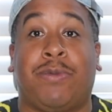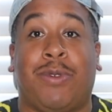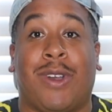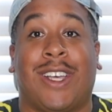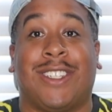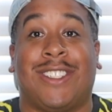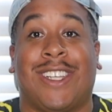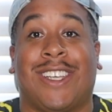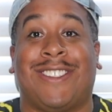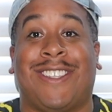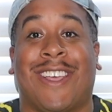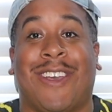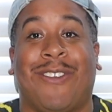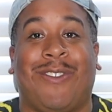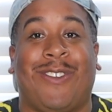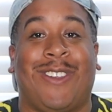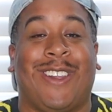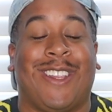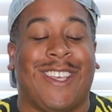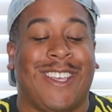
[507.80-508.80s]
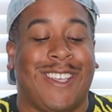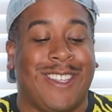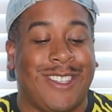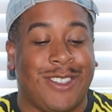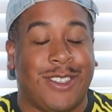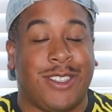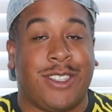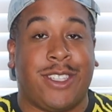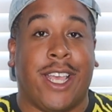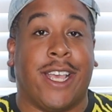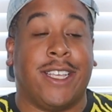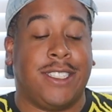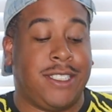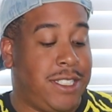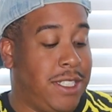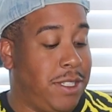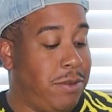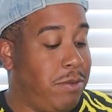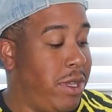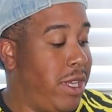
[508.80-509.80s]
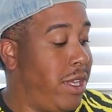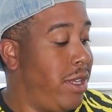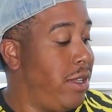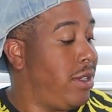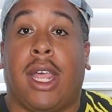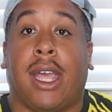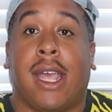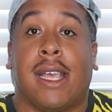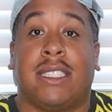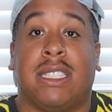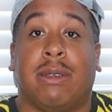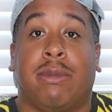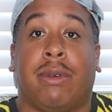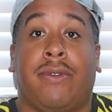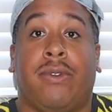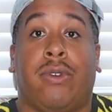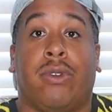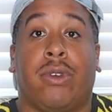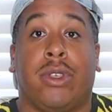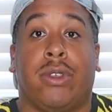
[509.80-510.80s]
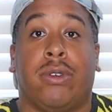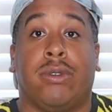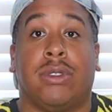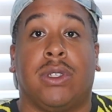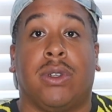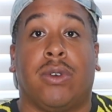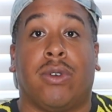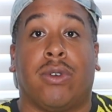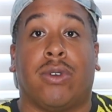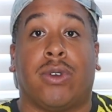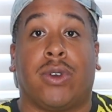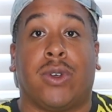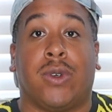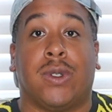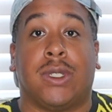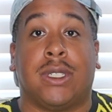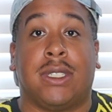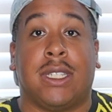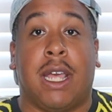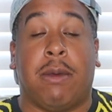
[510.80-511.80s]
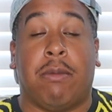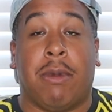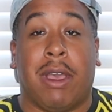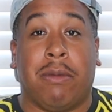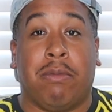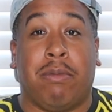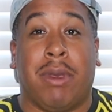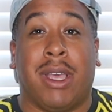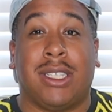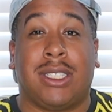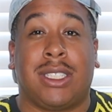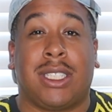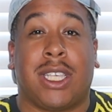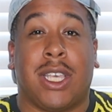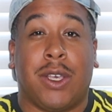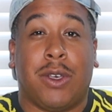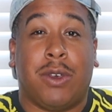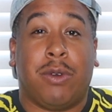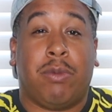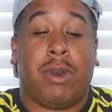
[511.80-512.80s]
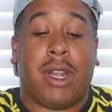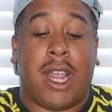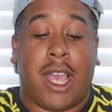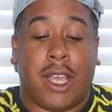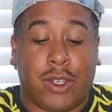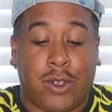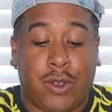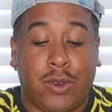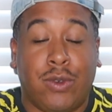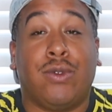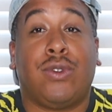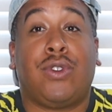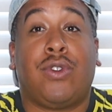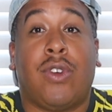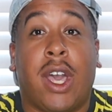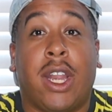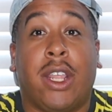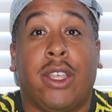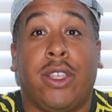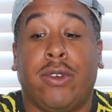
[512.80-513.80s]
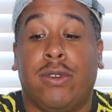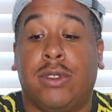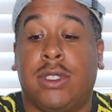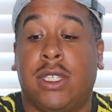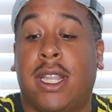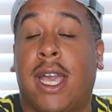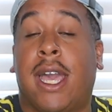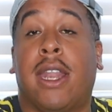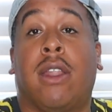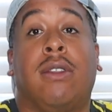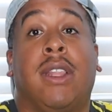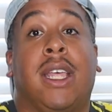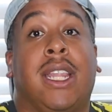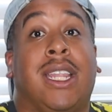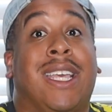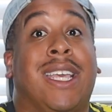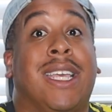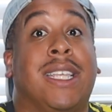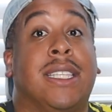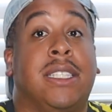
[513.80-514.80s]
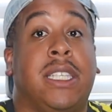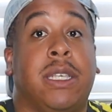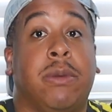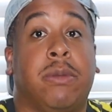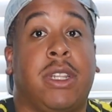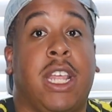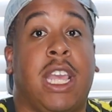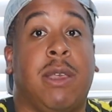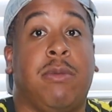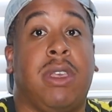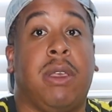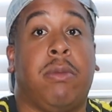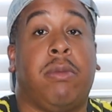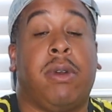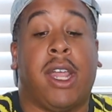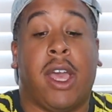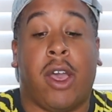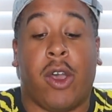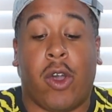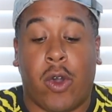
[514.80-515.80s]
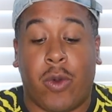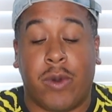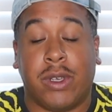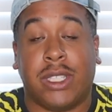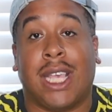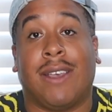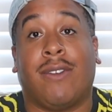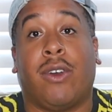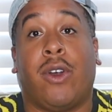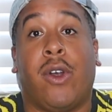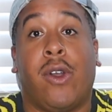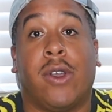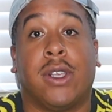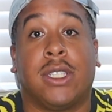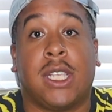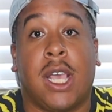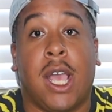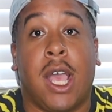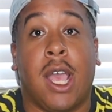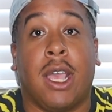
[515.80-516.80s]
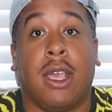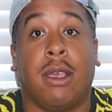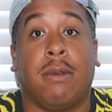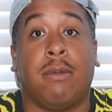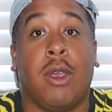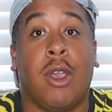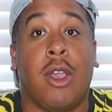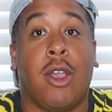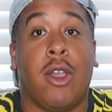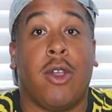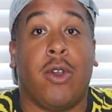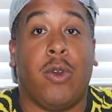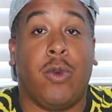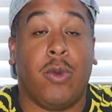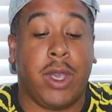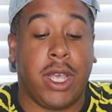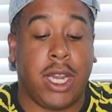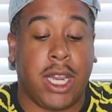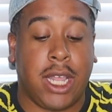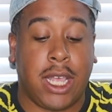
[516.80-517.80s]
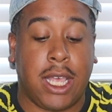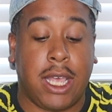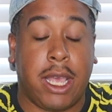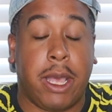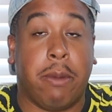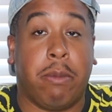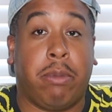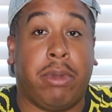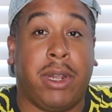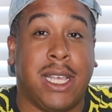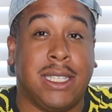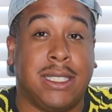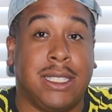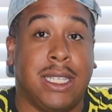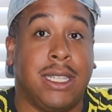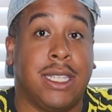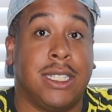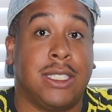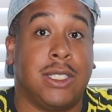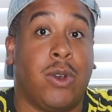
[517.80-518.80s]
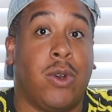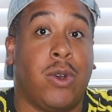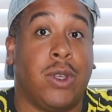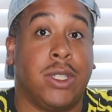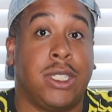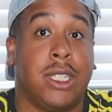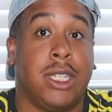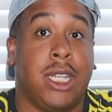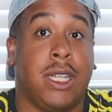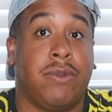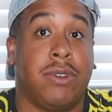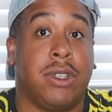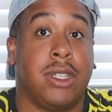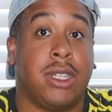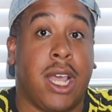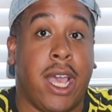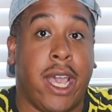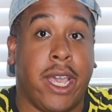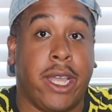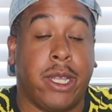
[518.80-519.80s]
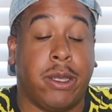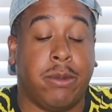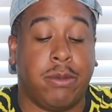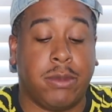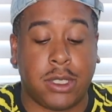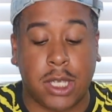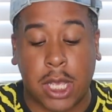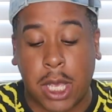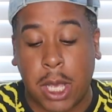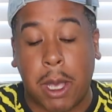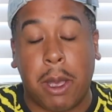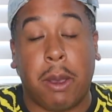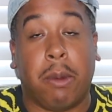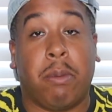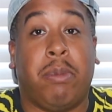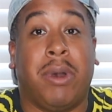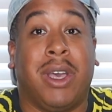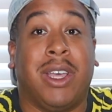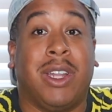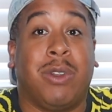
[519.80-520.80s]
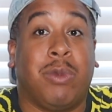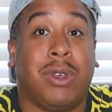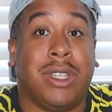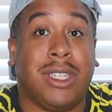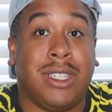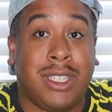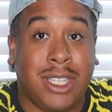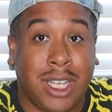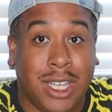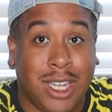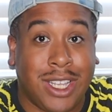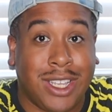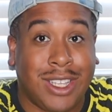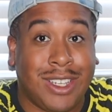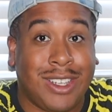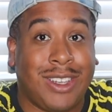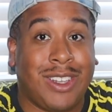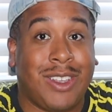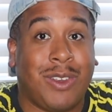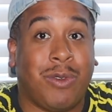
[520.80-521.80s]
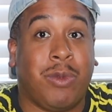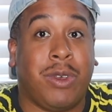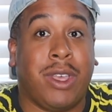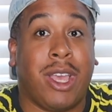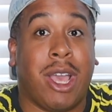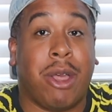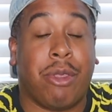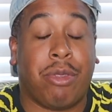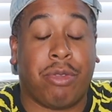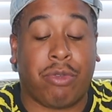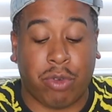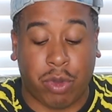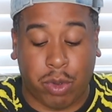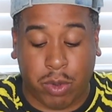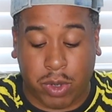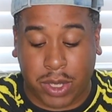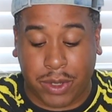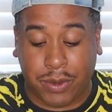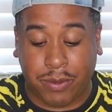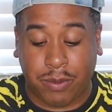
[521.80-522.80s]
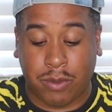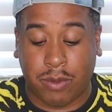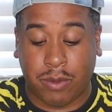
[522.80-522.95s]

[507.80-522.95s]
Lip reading: project definitely tested me. Like I said before, using Oracle is not my best skill, but I do try to use it. I don't let it intimidate me, but I always have a hard time weeding and placing this onto different items. But we did it. We got through it.